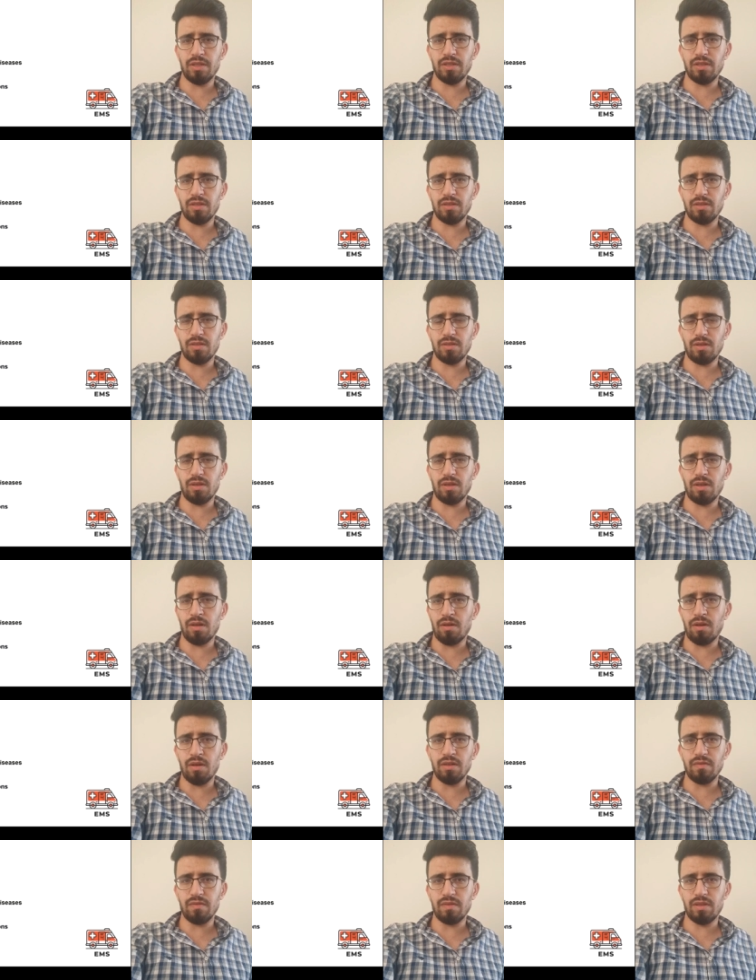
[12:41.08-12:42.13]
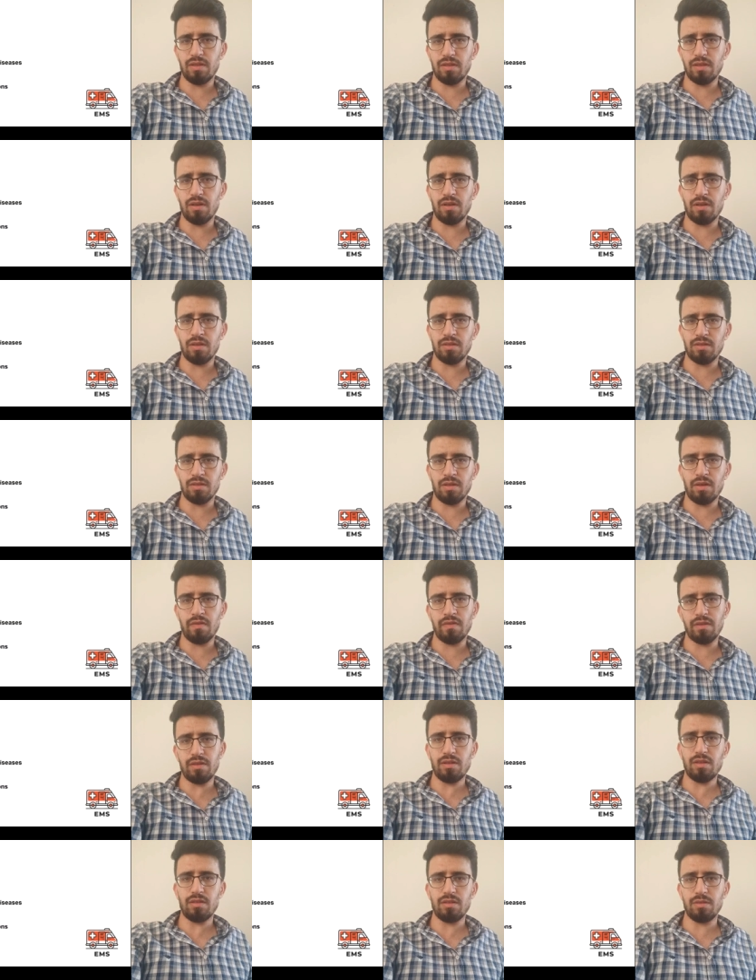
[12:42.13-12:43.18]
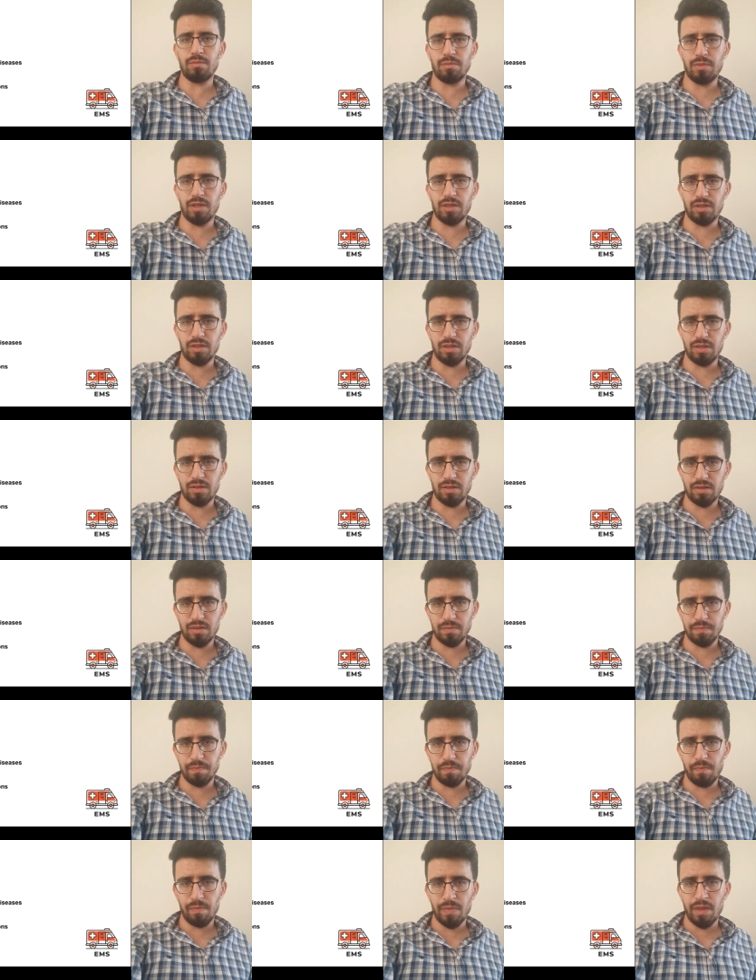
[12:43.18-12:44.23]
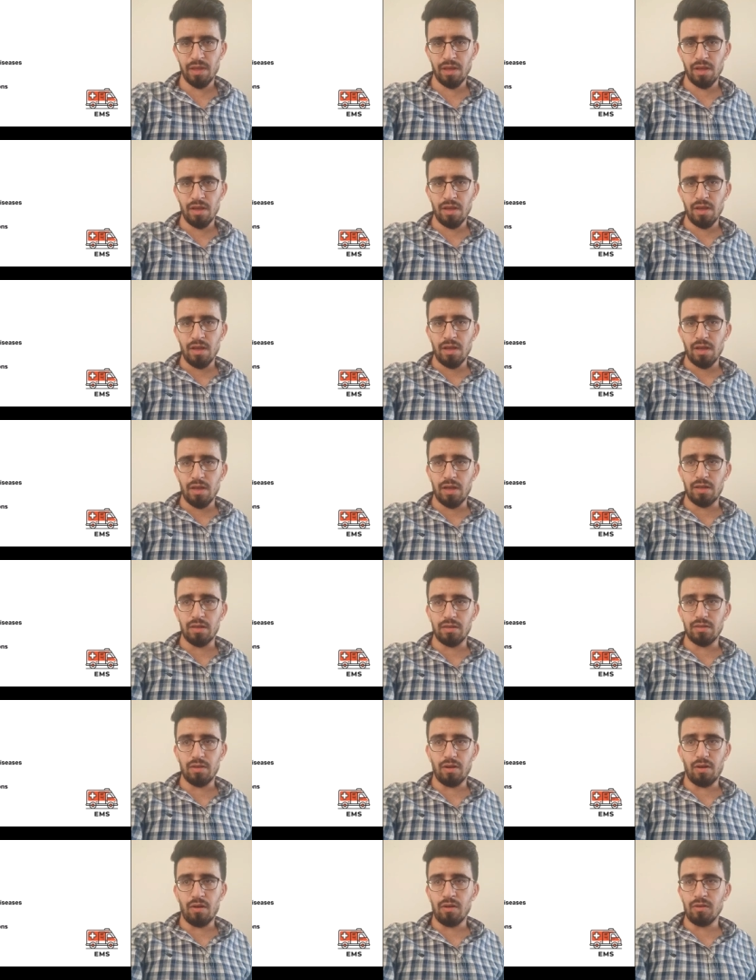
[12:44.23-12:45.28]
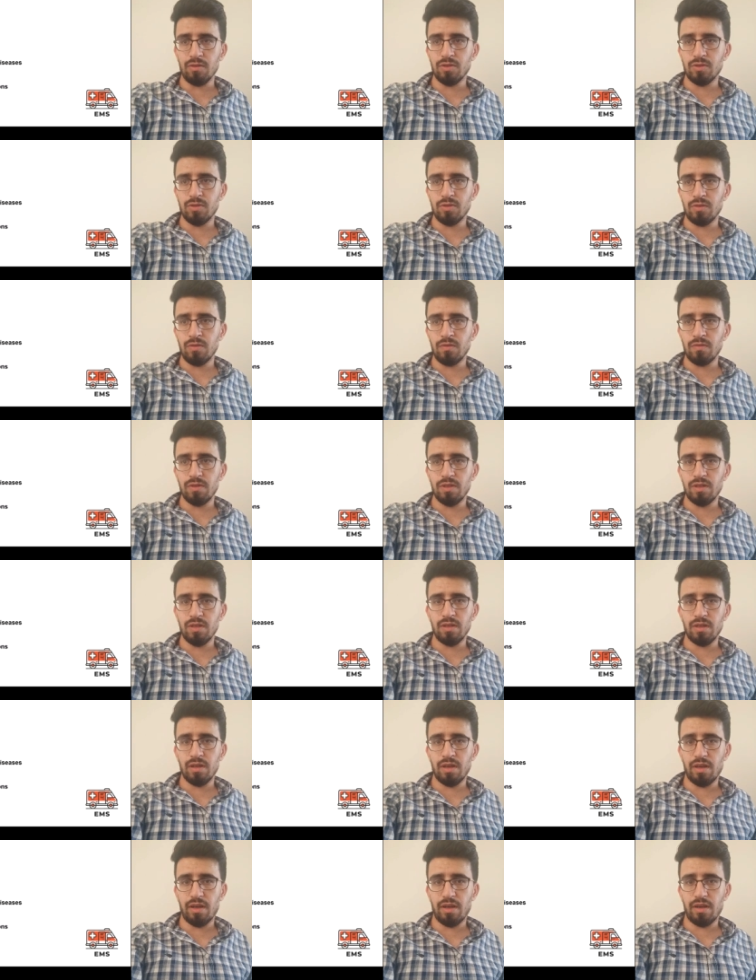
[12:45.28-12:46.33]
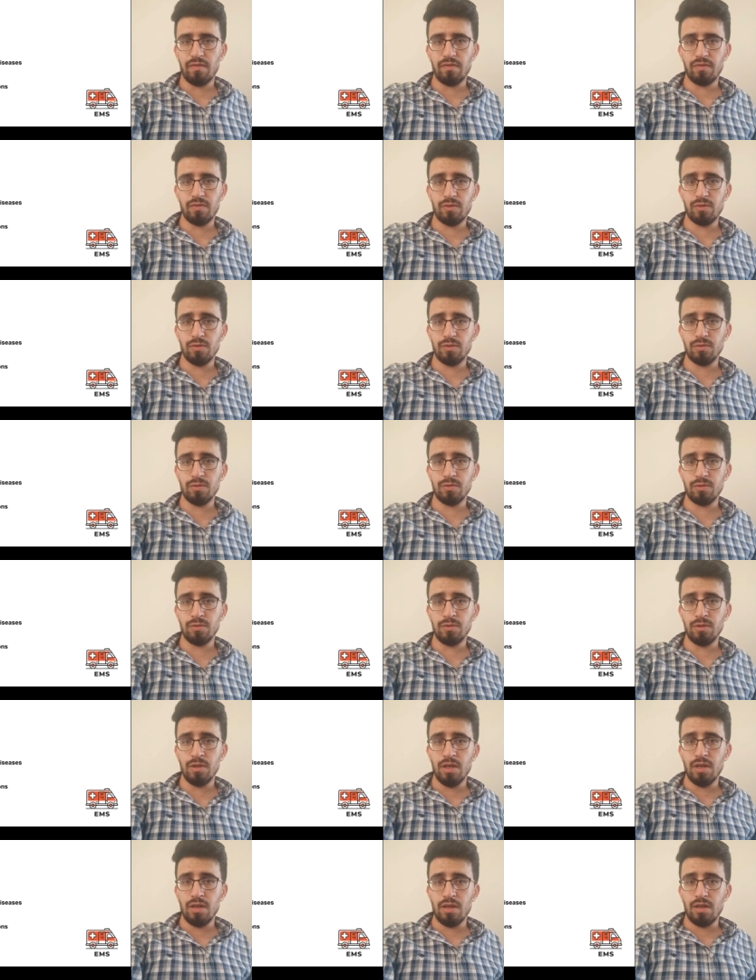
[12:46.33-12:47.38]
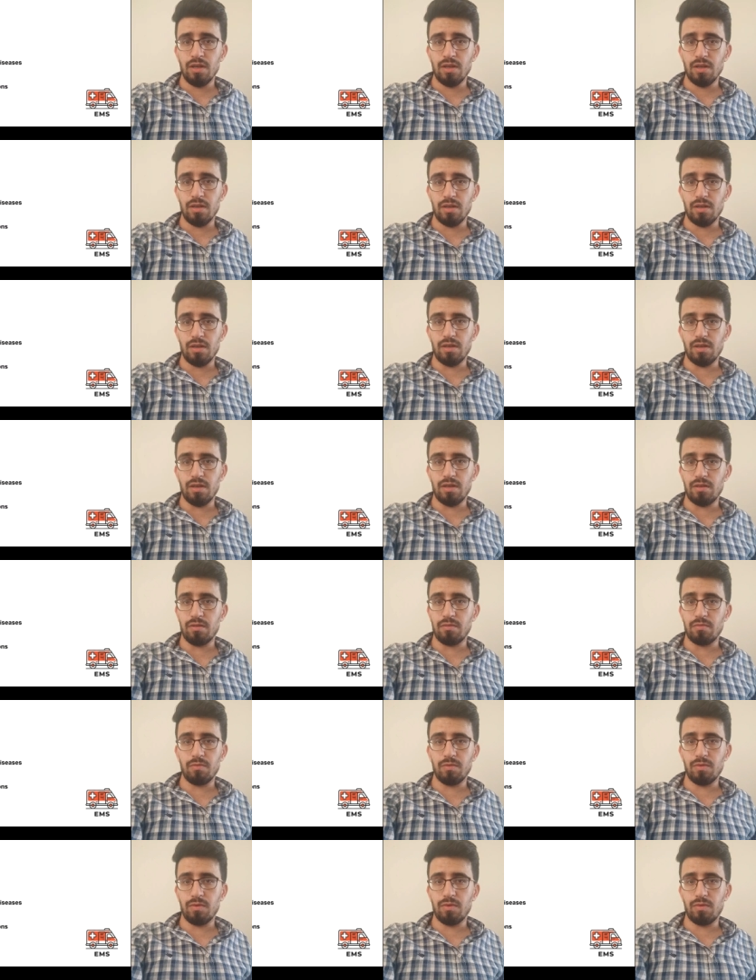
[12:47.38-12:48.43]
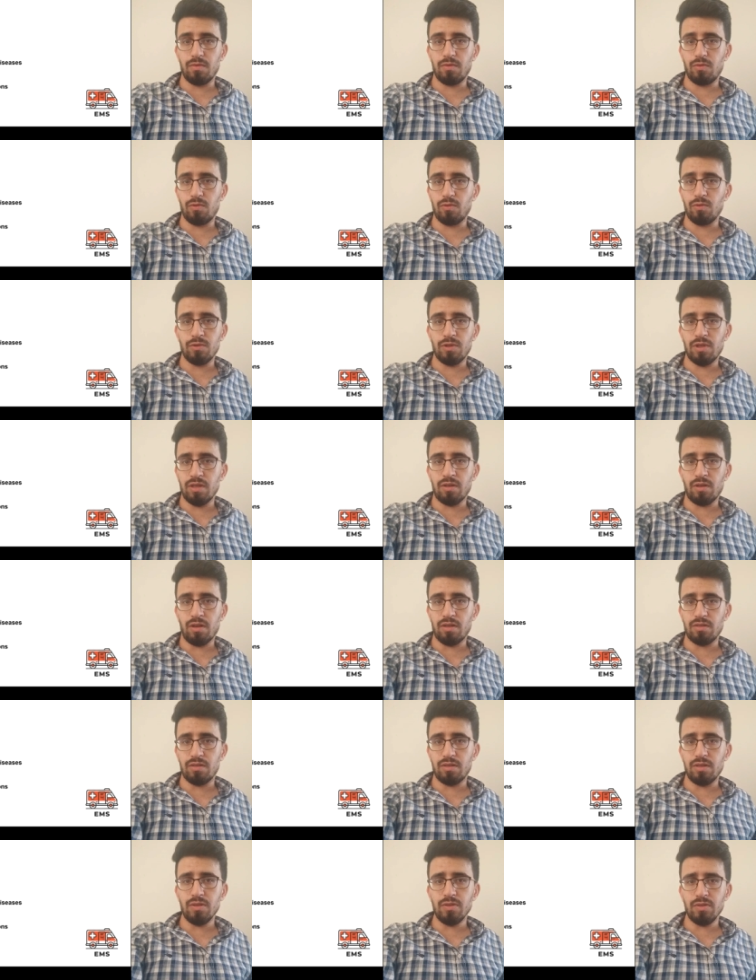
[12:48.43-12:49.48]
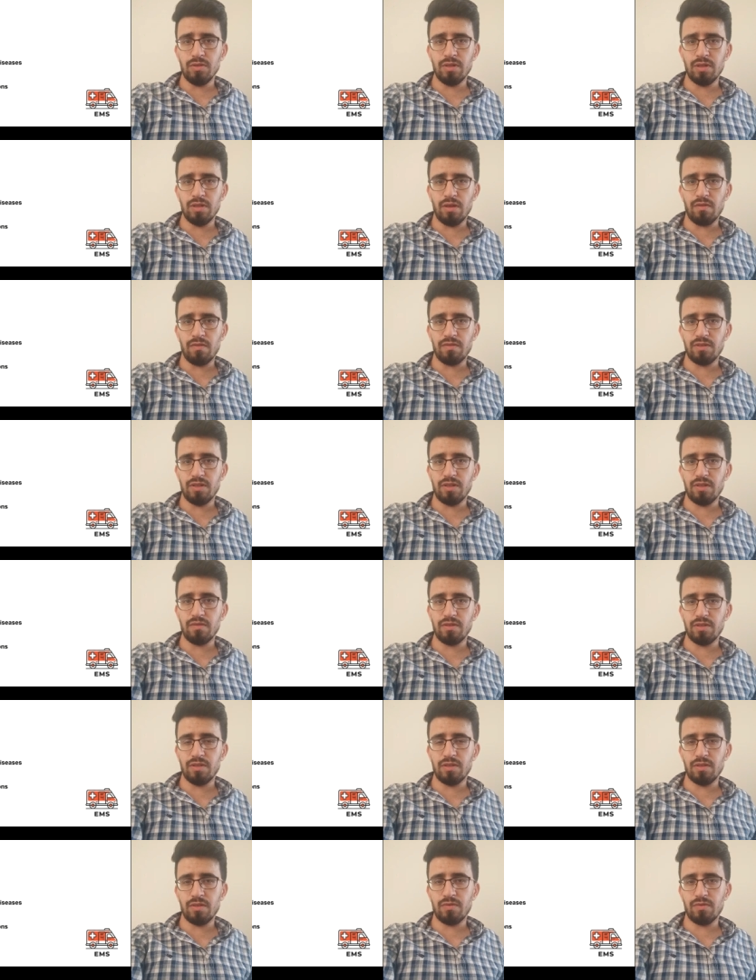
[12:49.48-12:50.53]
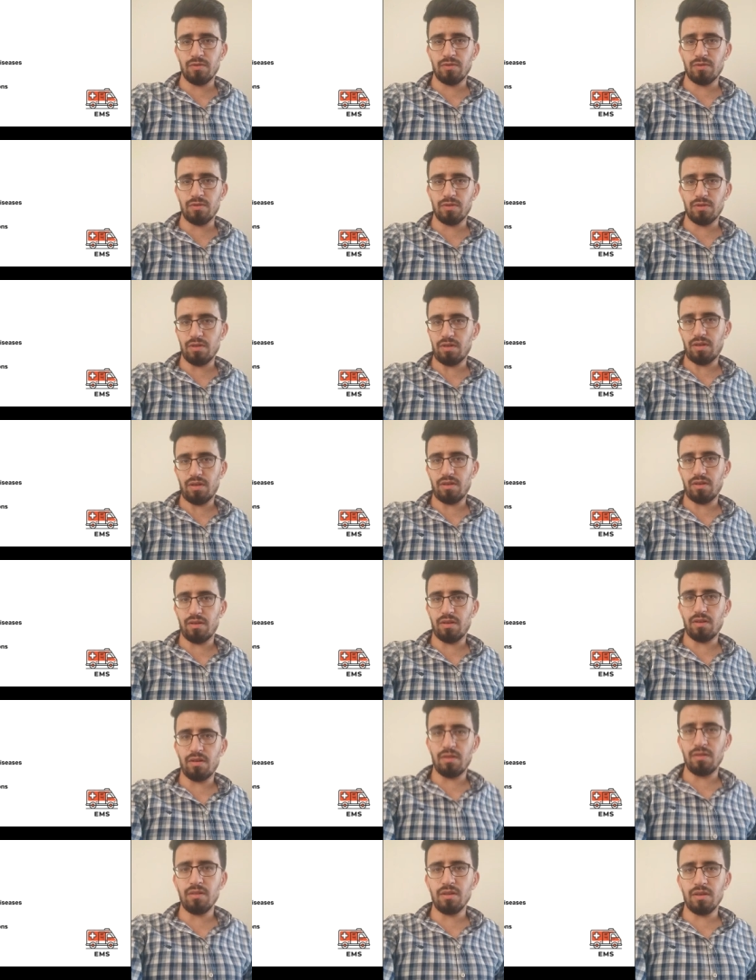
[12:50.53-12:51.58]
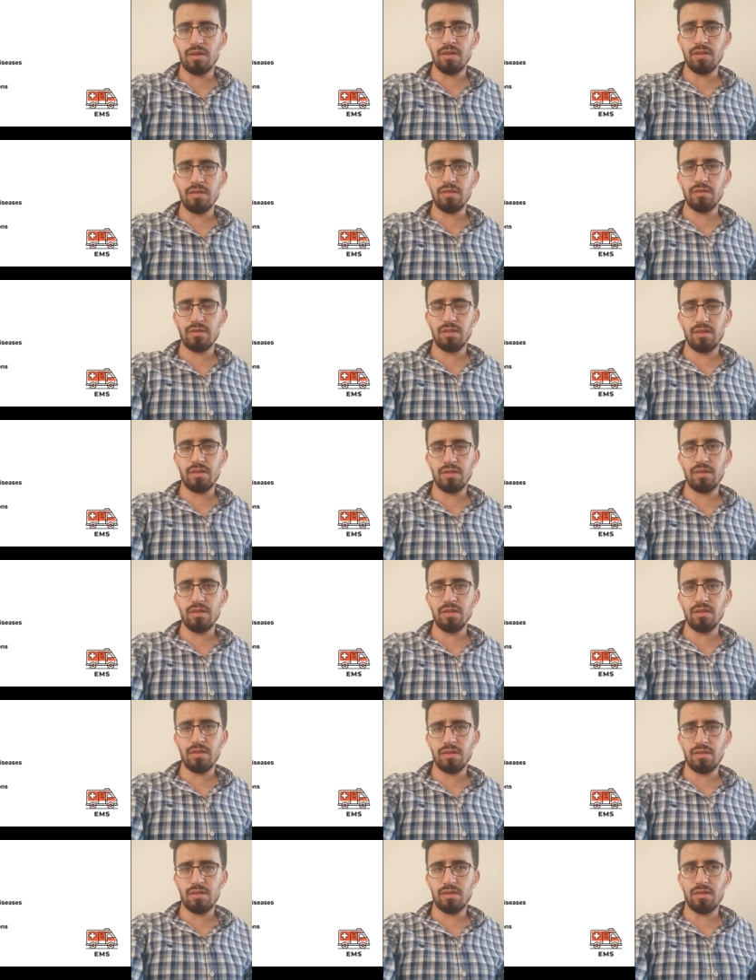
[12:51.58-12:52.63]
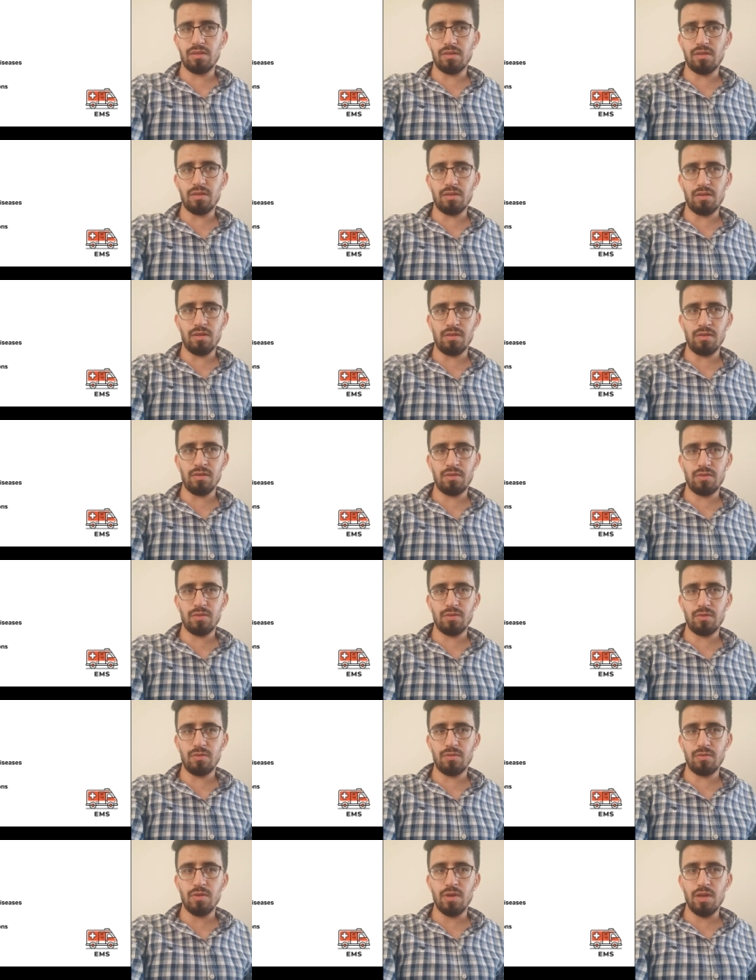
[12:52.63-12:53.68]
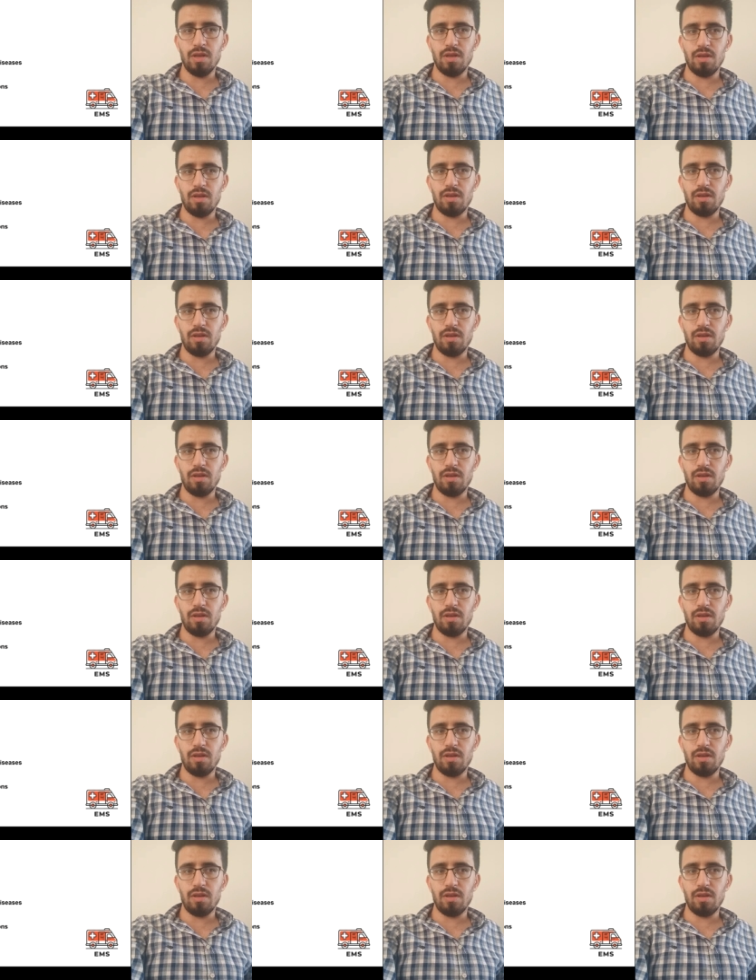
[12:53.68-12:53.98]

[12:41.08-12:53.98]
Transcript: patients along with the other COVID-19 patients. And also we have to do the continuity of services for all other diseases. There are also